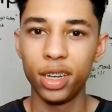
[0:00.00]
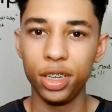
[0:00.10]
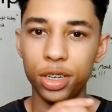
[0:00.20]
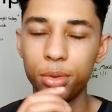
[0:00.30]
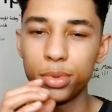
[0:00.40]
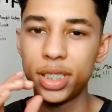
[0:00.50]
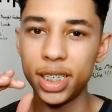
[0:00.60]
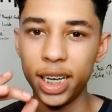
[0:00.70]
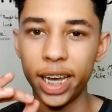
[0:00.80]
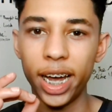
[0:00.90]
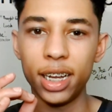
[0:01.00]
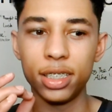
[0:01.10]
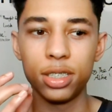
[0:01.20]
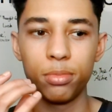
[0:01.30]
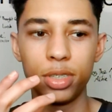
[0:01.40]
You don't see it
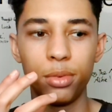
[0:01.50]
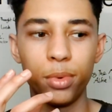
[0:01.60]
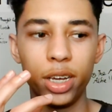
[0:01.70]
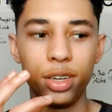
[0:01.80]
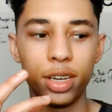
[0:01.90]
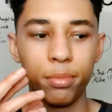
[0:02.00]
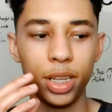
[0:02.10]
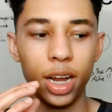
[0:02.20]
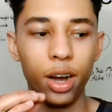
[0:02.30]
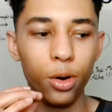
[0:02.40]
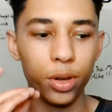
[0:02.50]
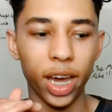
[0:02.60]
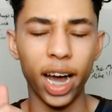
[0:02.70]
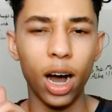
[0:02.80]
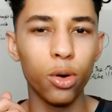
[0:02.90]
as something where you can be like,
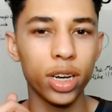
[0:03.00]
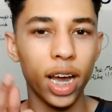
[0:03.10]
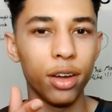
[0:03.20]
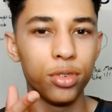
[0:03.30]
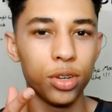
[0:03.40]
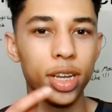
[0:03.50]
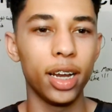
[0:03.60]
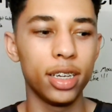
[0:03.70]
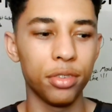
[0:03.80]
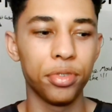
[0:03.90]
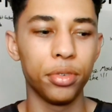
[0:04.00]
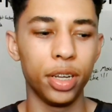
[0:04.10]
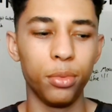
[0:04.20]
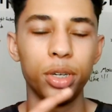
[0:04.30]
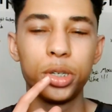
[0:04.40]
okay, how could I have done that
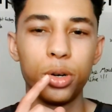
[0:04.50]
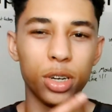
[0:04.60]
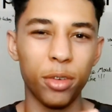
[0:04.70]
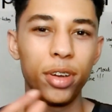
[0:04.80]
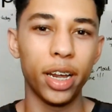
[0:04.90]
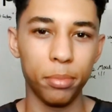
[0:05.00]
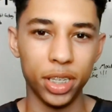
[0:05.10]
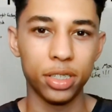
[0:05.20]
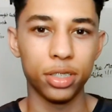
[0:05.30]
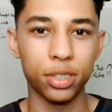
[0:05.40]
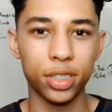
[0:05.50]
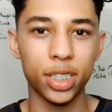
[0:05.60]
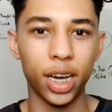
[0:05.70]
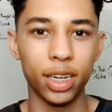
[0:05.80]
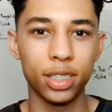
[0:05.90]
differently, which could have led me to
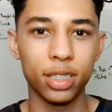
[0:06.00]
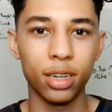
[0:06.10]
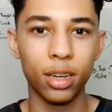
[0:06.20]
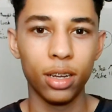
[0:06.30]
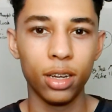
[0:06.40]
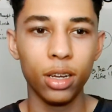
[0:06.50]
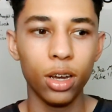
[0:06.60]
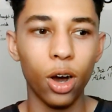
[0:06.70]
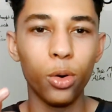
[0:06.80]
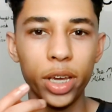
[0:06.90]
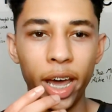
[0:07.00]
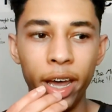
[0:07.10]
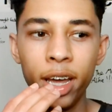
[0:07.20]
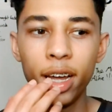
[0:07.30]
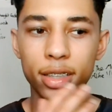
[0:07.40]
success?
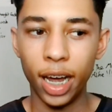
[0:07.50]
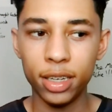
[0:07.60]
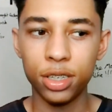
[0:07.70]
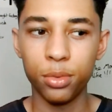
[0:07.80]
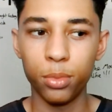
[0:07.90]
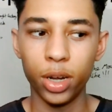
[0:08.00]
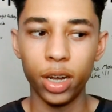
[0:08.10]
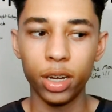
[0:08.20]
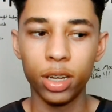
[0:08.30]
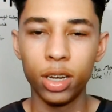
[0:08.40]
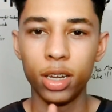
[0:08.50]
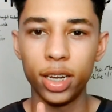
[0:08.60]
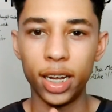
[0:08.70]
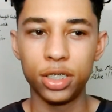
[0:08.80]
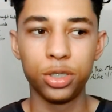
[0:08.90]
Okay, that didn't work.
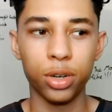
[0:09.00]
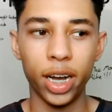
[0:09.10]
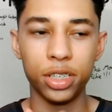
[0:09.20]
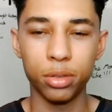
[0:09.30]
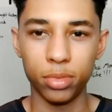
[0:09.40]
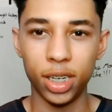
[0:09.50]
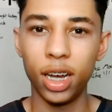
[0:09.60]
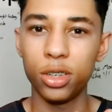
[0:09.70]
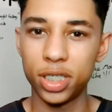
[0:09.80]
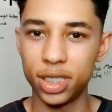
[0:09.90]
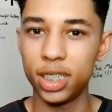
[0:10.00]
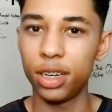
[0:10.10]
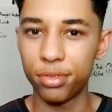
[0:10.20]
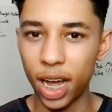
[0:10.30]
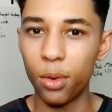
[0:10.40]
Let's try something else and see
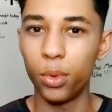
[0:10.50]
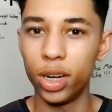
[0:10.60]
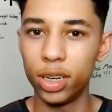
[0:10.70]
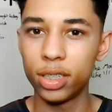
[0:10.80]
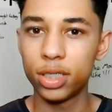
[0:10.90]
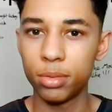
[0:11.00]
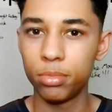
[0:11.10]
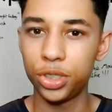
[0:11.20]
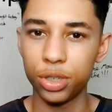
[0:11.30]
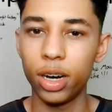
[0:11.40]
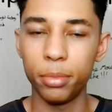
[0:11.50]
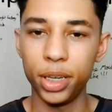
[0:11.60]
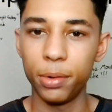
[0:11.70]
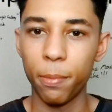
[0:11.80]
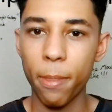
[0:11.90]
if that works. Do you know what I
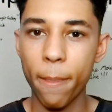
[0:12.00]
mean?